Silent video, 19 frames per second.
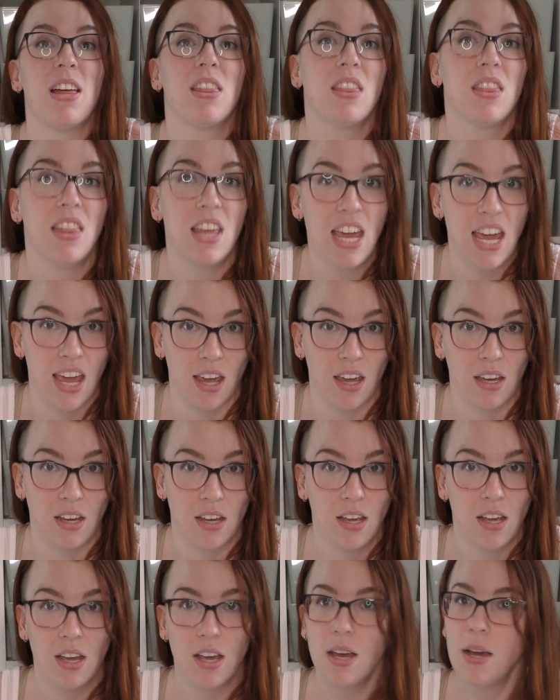thing,
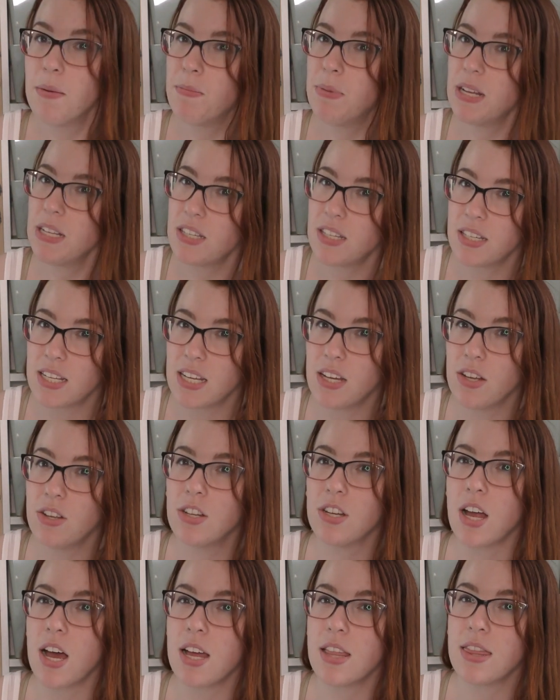but still
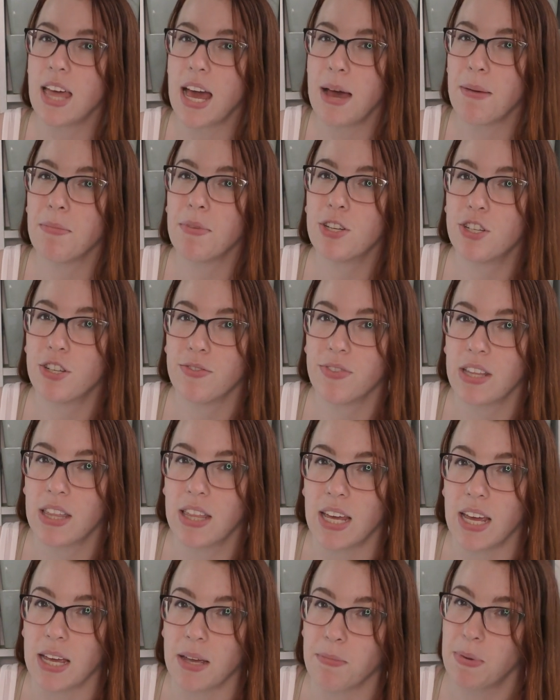not that much of a
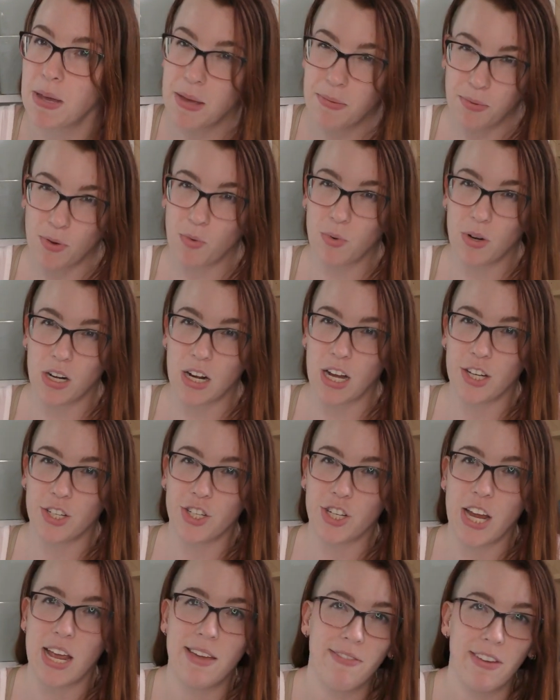thing. People were not
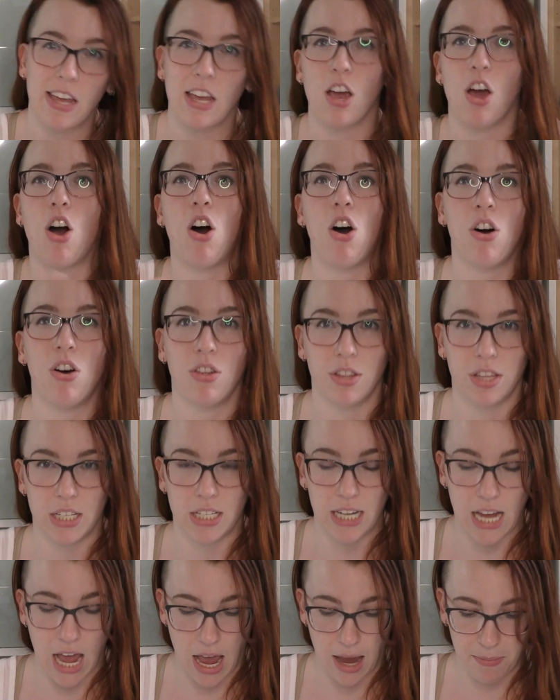shaving all the
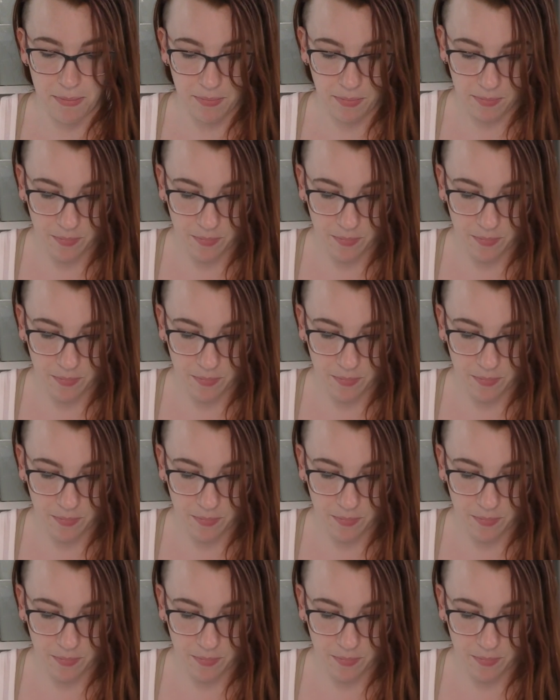time.